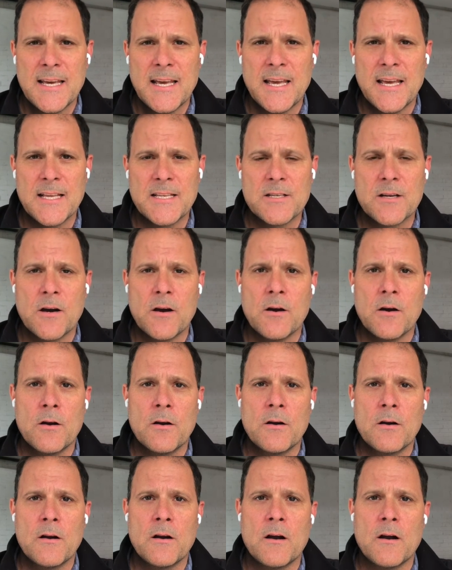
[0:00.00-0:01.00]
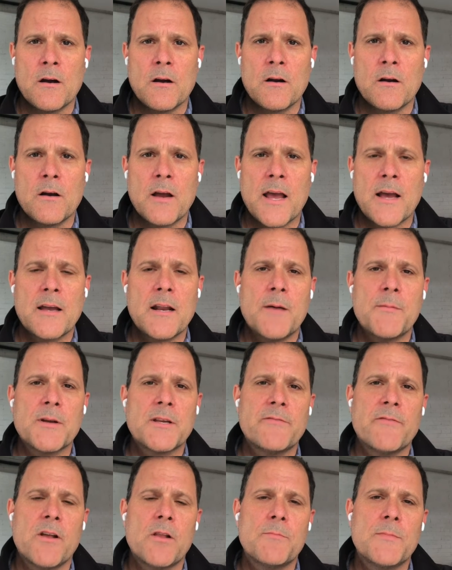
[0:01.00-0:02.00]
It's our economic
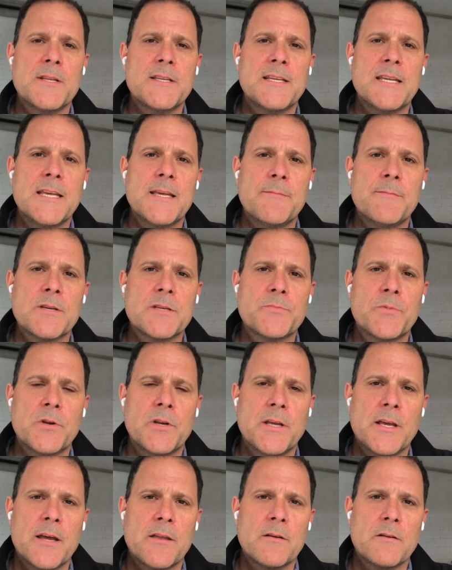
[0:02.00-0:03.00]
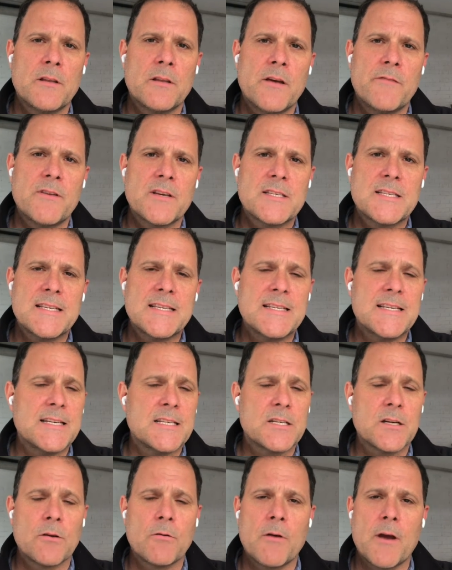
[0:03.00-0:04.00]
development team has put together Love STC. It's
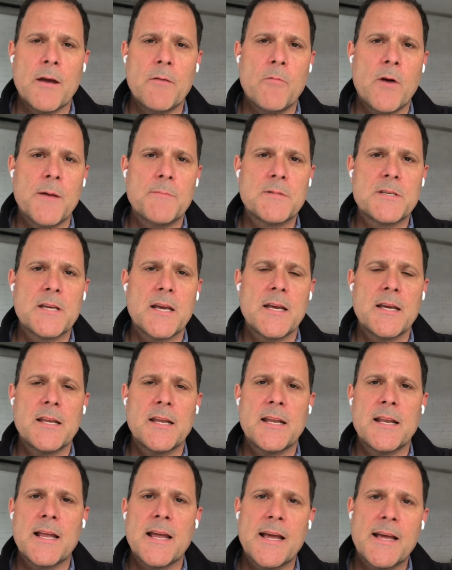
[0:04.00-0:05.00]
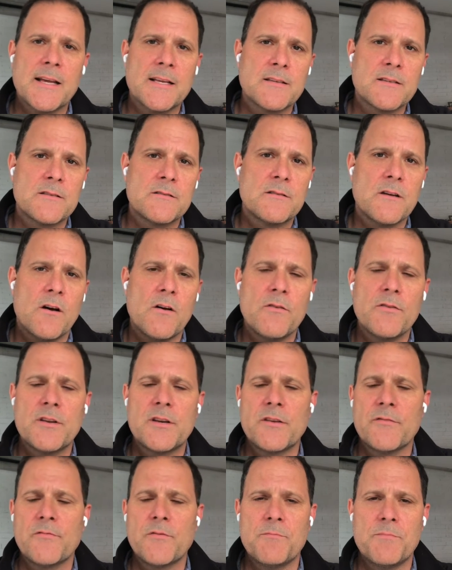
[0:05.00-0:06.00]
a great website and has all the
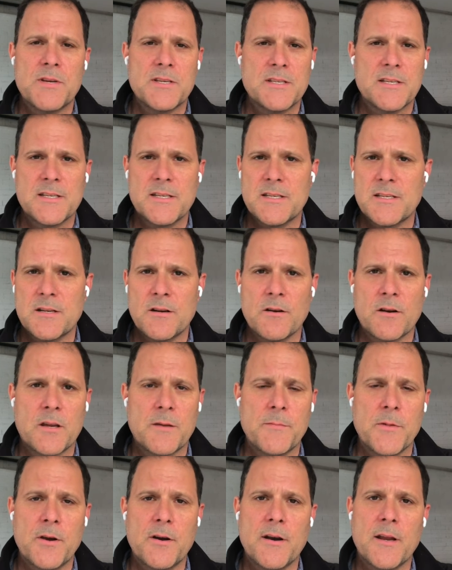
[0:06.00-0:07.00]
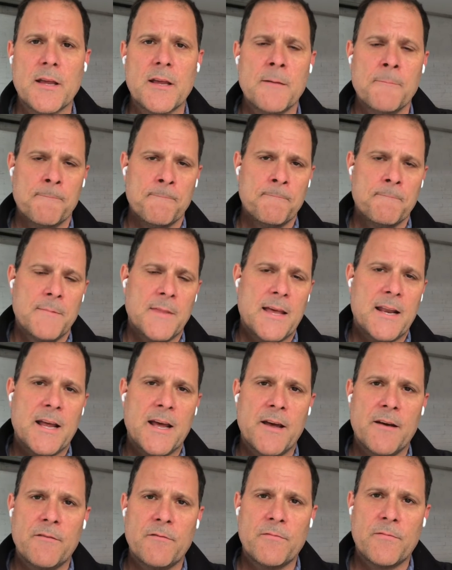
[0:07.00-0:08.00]
different businesses in our community that
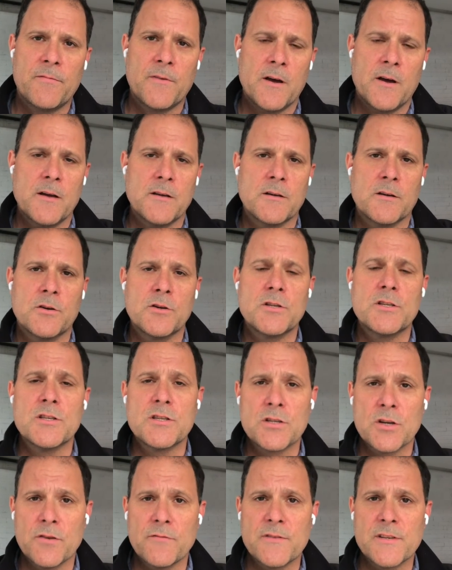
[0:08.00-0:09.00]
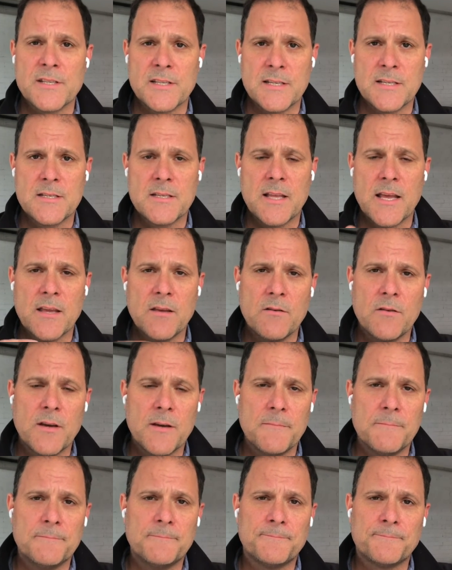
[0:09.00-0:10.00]
have goods and services that you
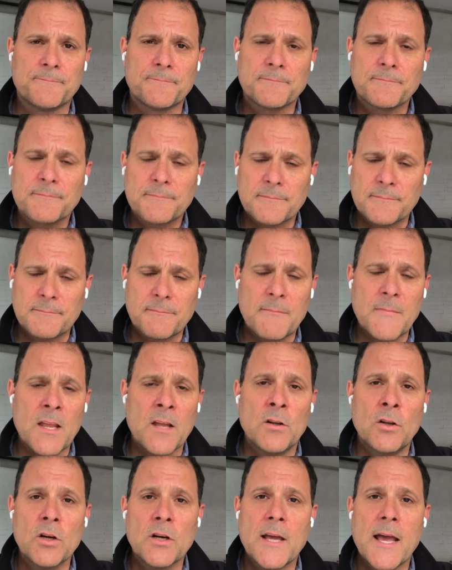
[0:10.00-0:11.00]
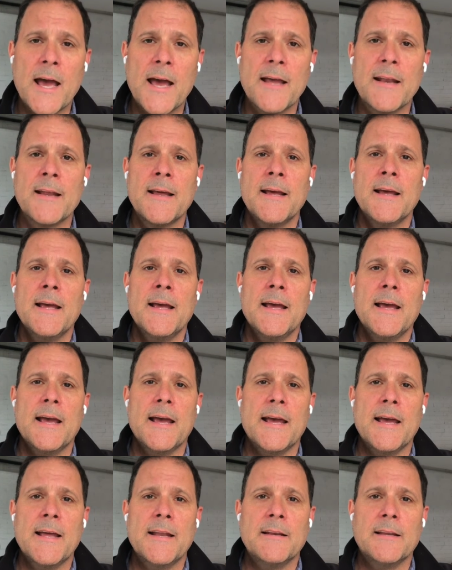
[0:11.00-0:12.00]
can look at
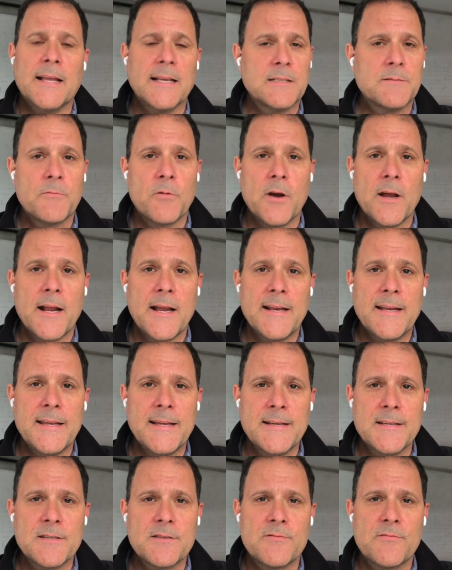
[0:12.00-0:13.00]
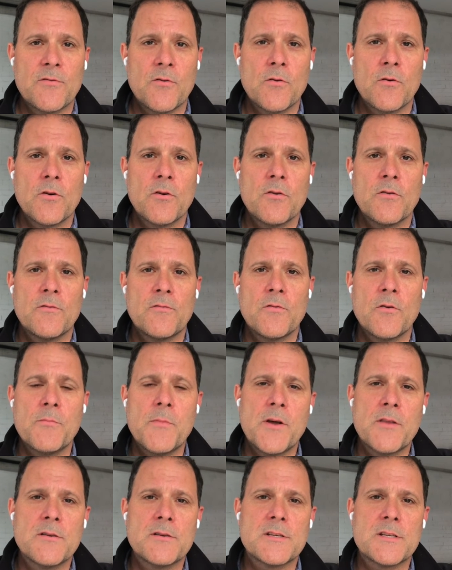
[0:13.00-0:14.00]
and get some great ideas for
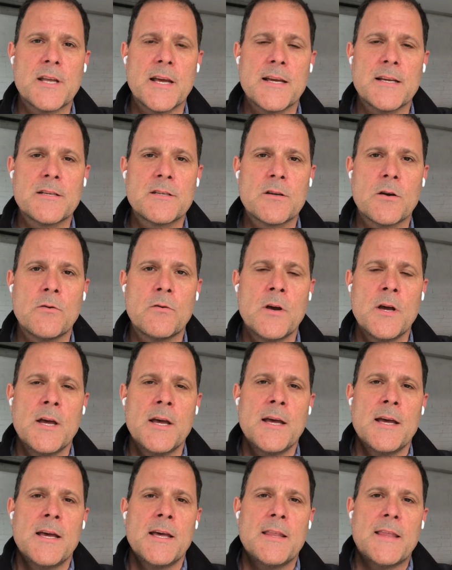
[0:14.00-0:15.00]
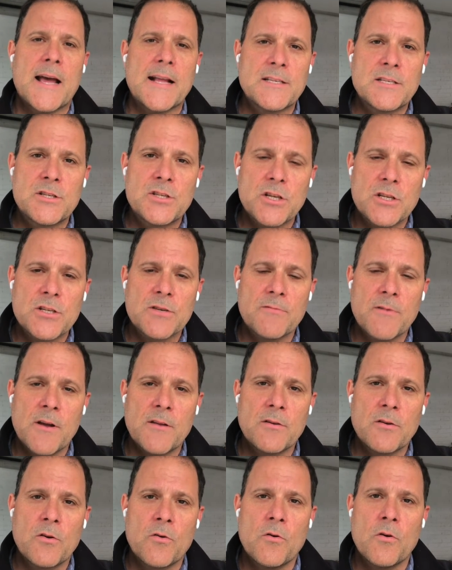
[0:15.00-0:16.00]
Mother's Day. So that's just around
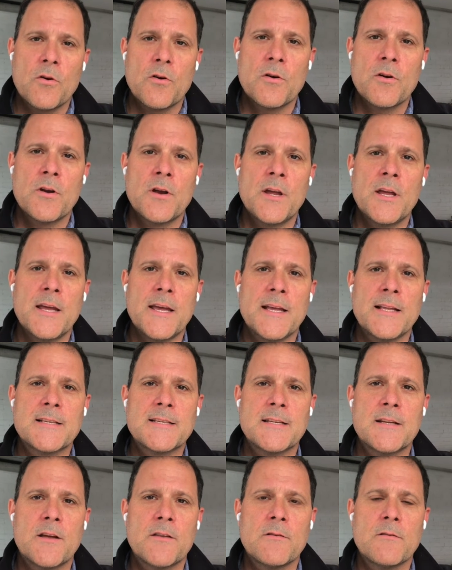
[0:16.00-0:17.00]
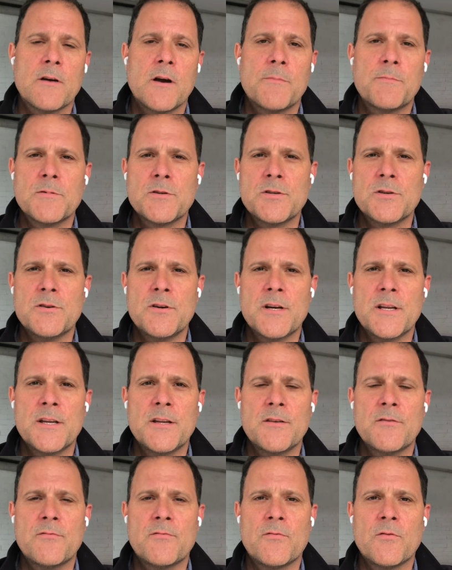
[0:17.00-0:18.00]
the corner. It's another
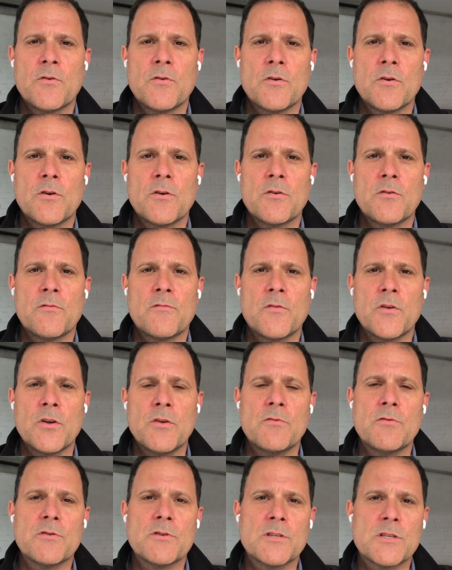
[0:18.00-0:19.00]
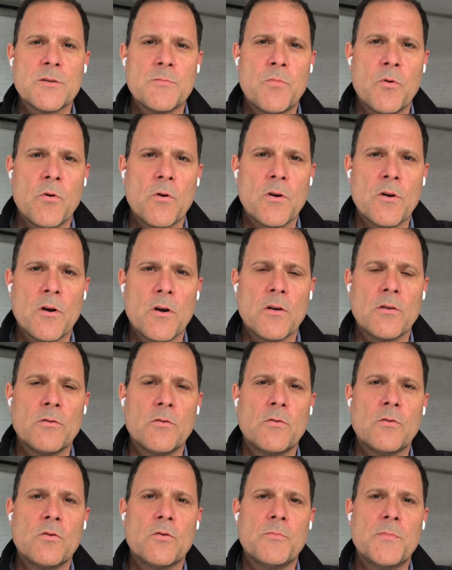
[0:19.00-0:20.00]
opportunity for you to support our
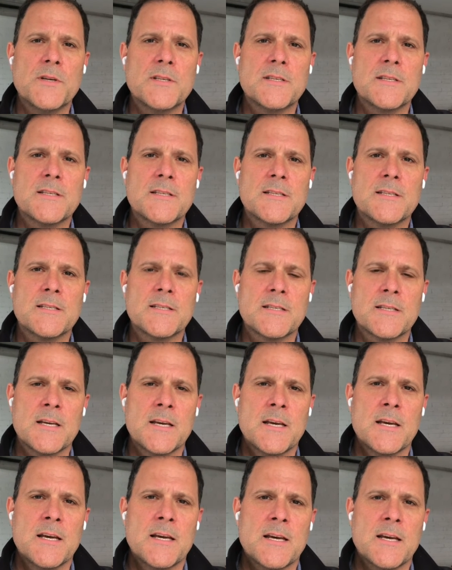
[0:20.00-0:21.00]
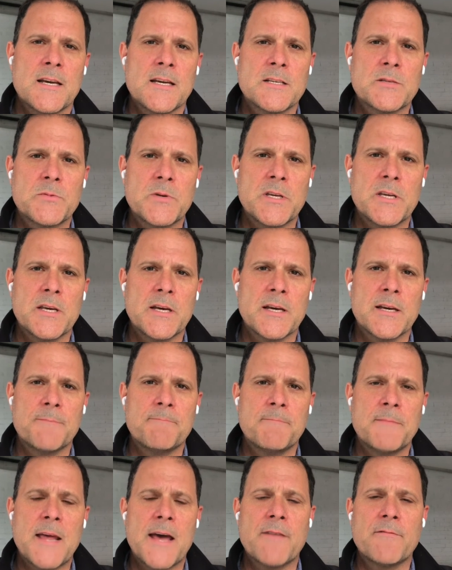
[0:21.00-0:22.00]
local businesses as we
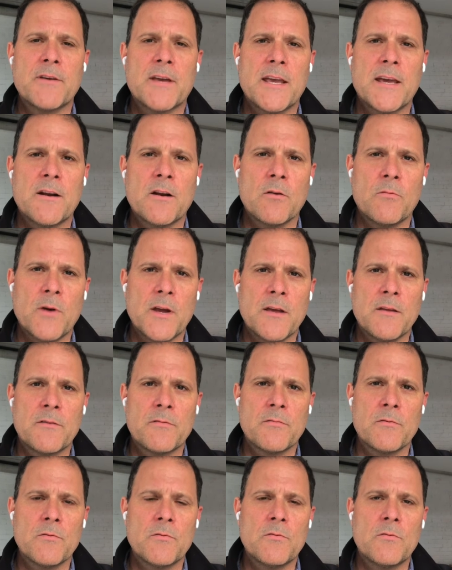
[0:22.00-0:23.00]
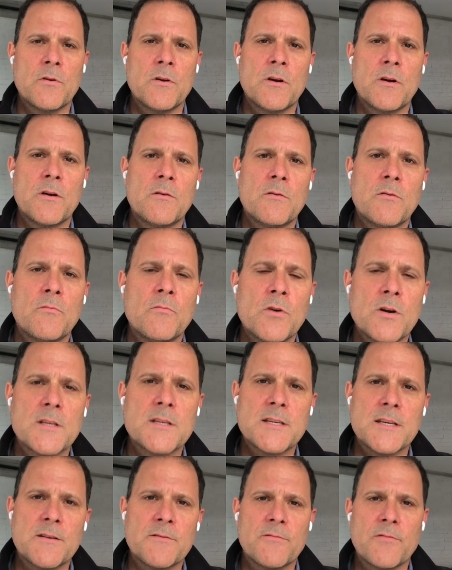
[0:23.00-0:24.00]
navigate our way through
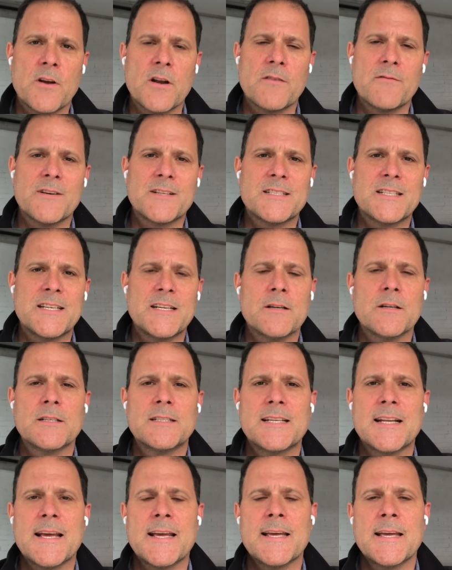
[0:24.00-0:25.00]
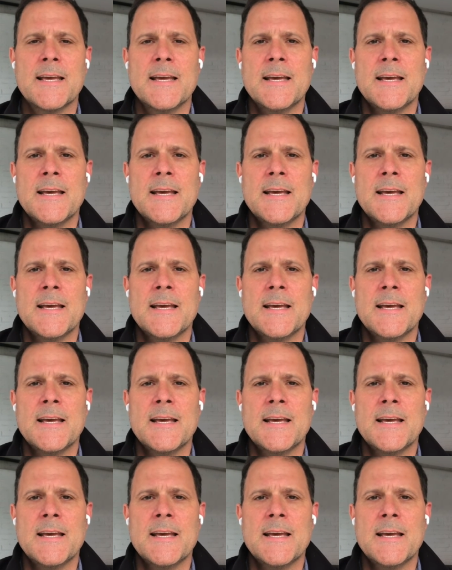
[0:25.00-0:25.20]
what's in front of us here today.